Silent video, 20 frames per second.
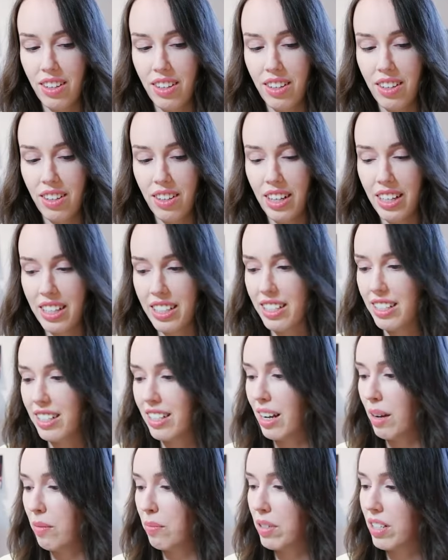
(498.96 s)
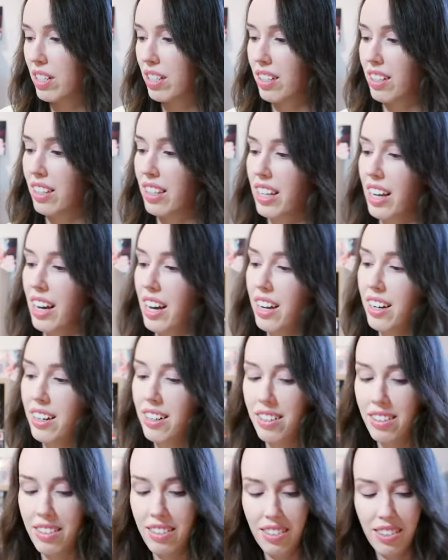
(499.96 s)
accept that
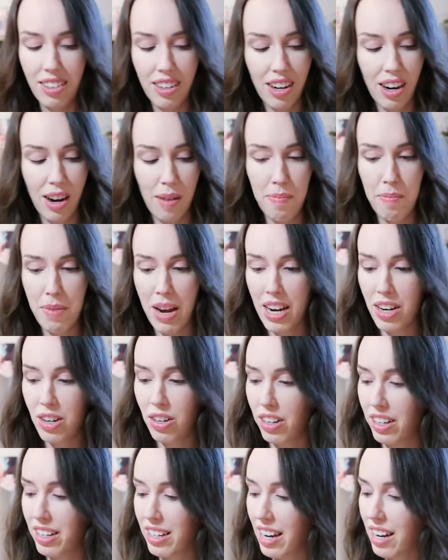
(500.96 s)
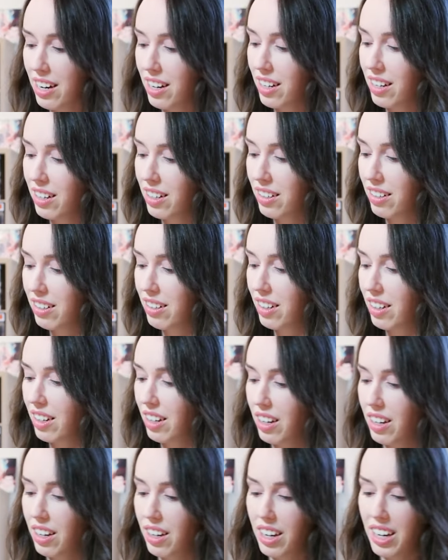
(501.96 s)
I may not get it
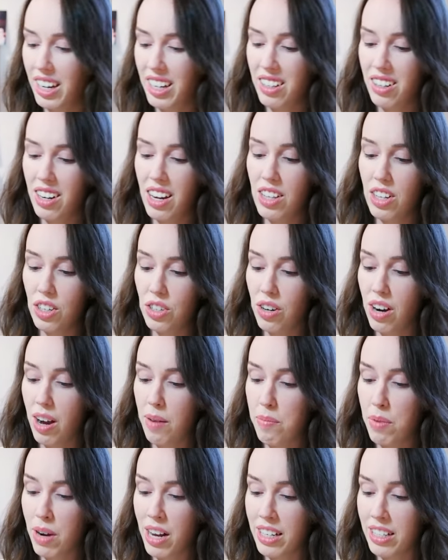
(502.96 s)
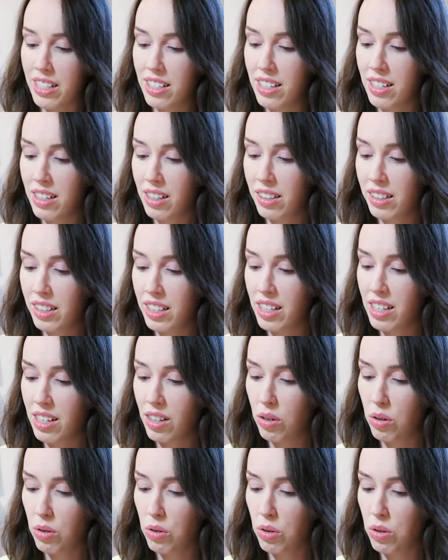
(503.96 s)
and either try and buy it singly
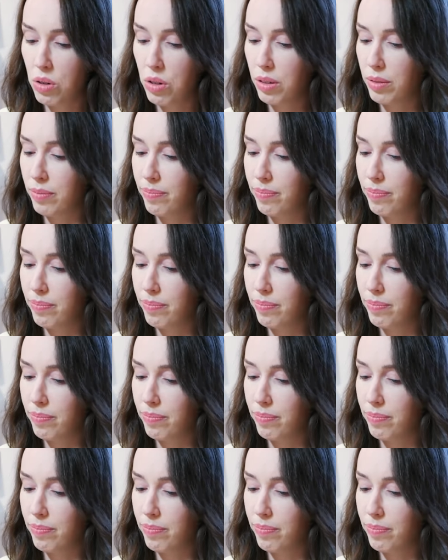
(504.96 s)
or